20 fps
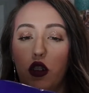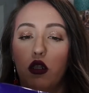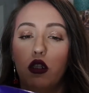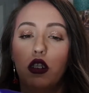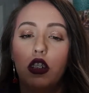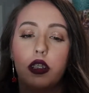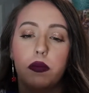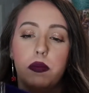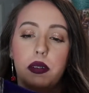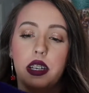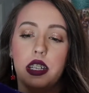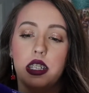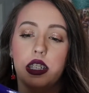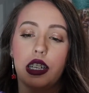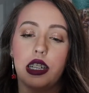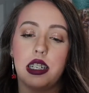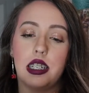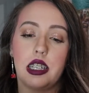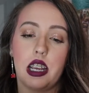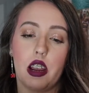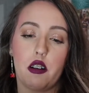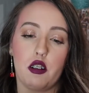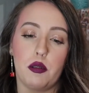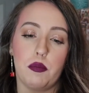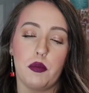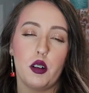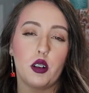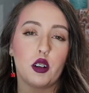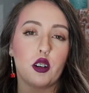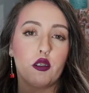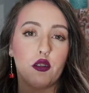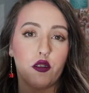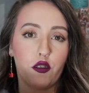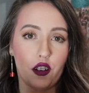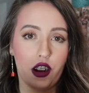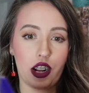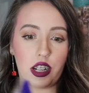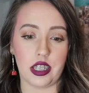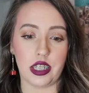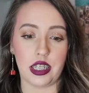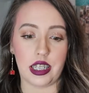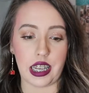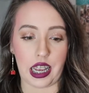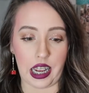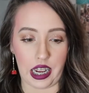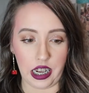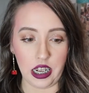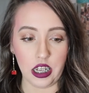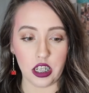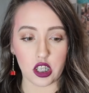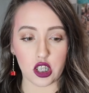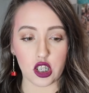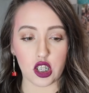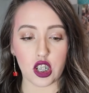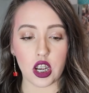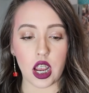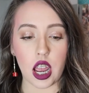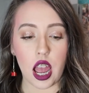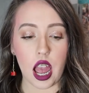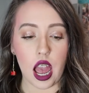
Christmas Dairy Milk Friends each.